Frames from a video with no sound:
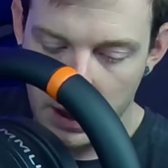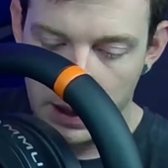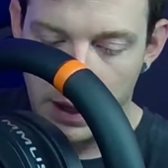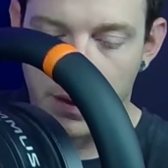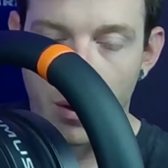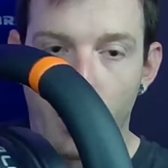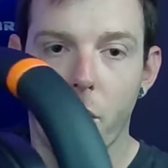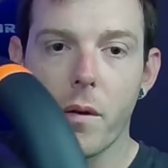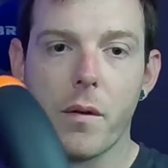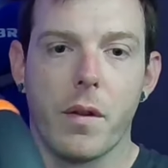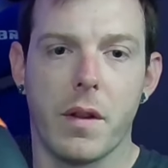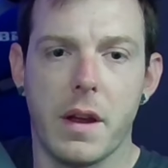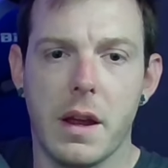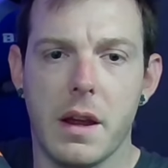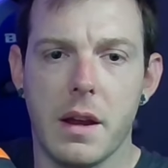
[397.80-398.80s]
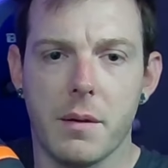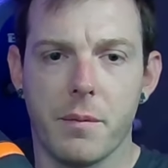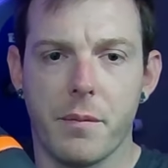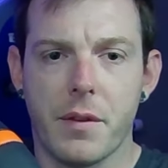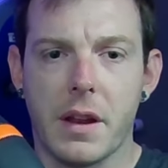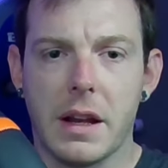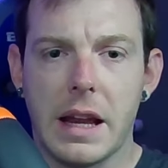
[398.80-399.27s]
like the
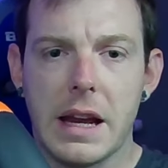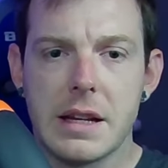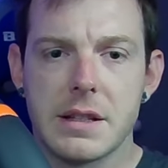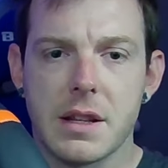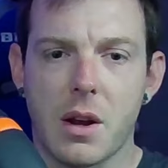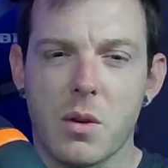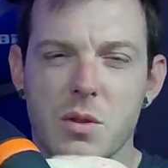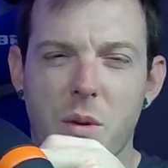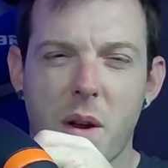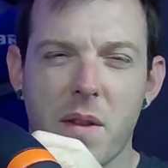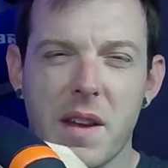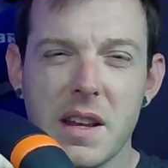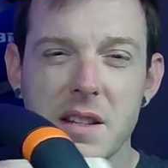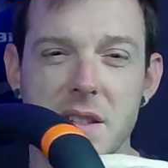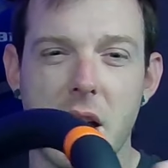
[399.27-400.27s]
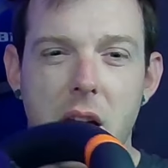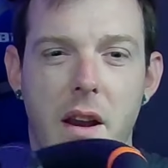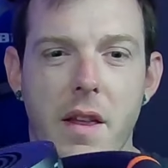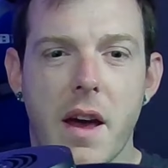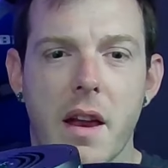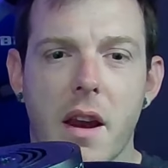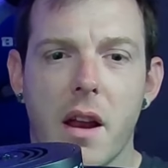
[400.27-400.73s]
lace that goes around the inside of
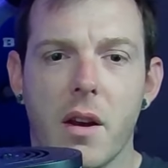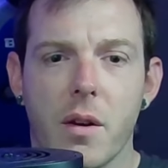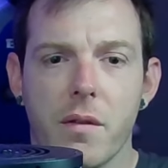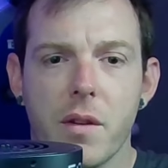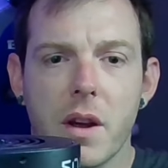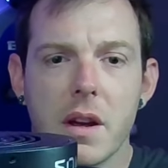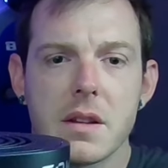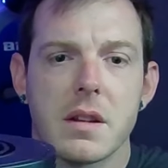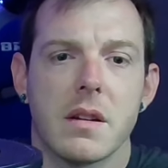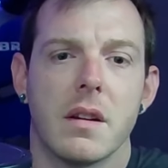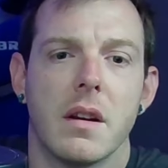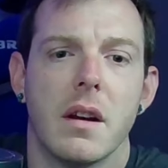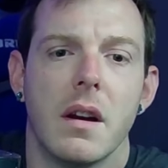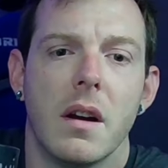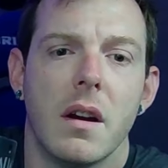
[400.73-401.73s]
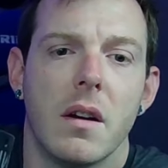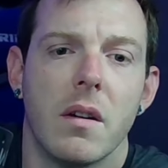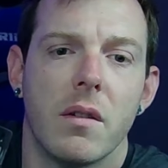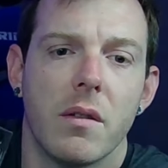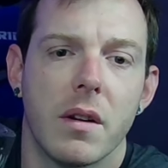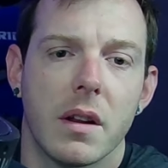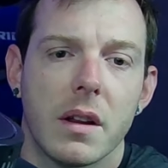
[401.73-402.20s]
that. I don't know if you guys can
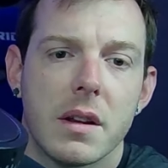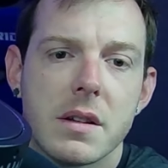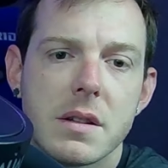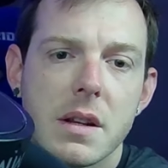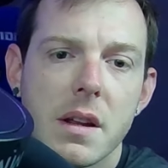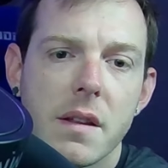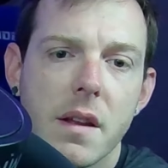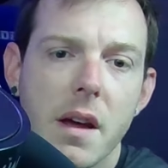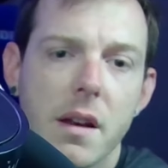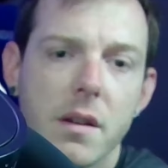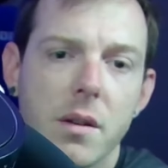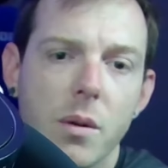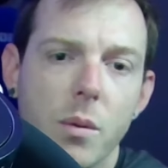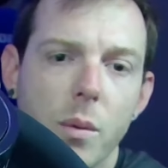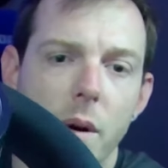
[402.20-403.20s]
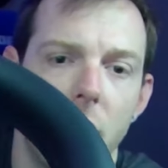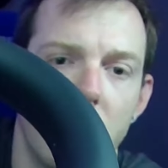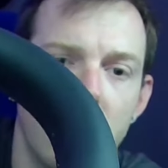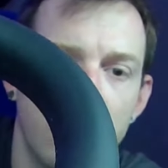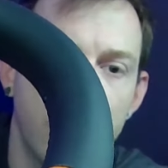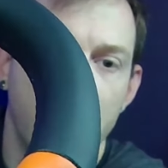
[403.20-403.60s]
really see that too well.